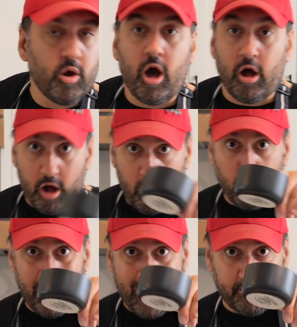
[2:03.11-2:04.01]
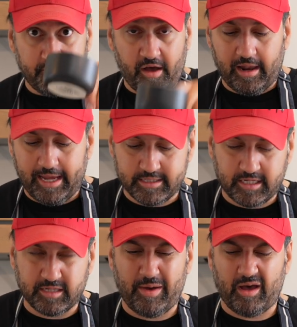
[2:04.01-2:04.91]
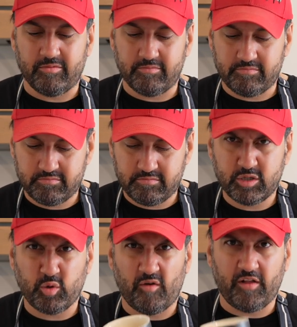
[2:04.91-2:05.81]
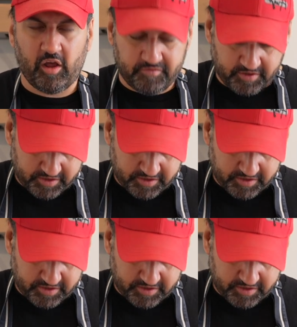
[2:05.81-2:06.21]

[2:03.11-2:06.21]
A whole head of garlic, so that's about 12 cloves or